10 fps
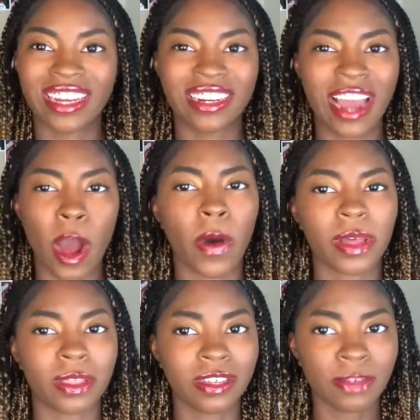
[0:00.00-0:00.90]
Now,
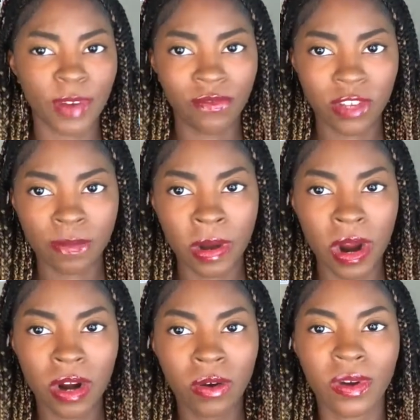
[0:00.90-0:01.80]
this breakfast
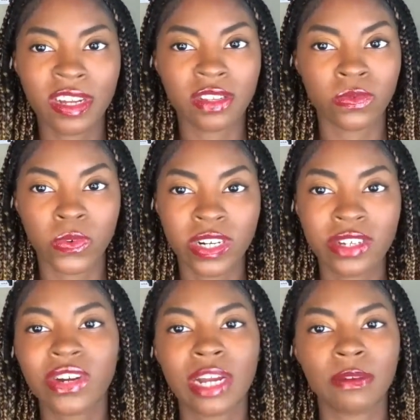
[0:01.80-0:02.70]
bar only has 1
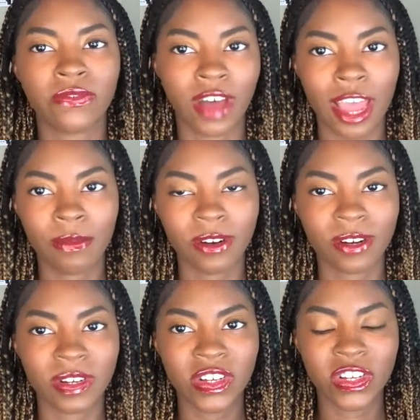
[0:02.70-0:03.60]
gram of fiber,
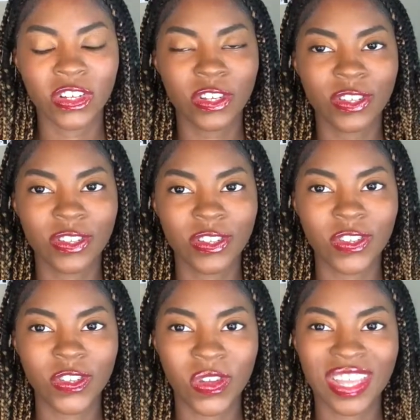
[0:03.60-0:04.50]

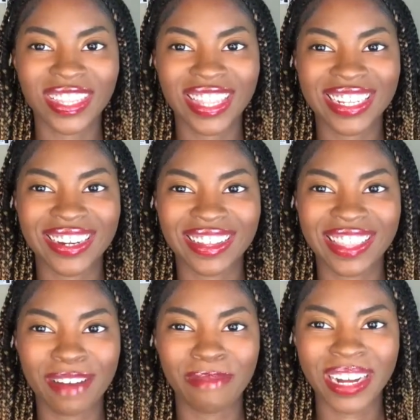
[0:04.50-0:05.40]
so that's not
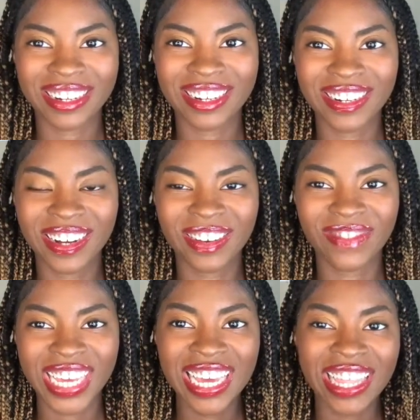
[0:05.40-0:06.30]
that much.
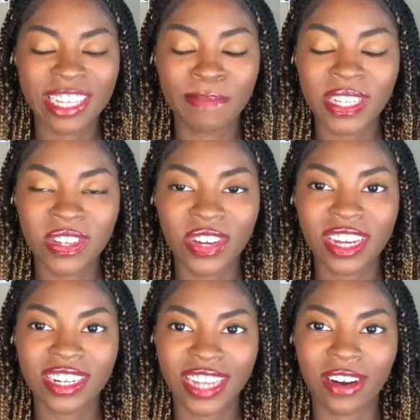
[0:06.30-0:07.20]
That's basically
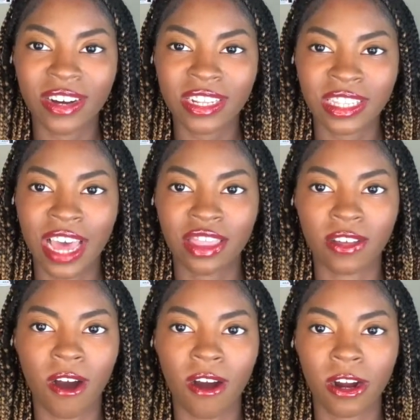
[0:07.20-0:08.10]
going to tell us that the
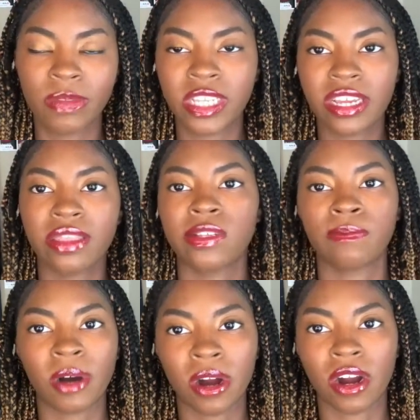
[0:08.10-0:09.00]
carbs in this
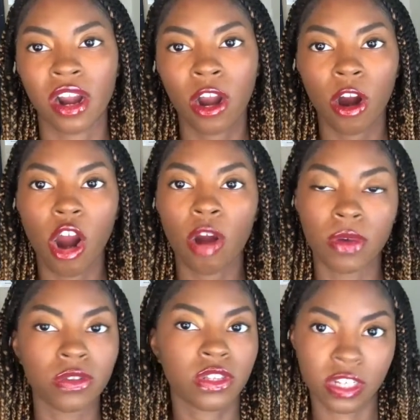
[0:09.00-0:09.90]
bar are
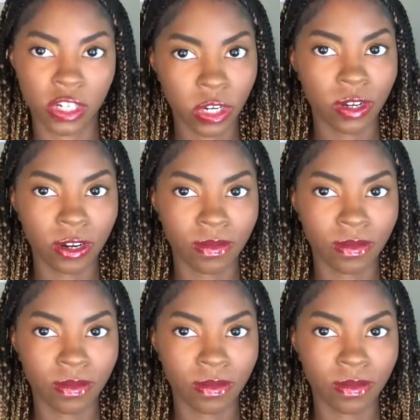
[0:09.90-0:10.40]
mostly sugar.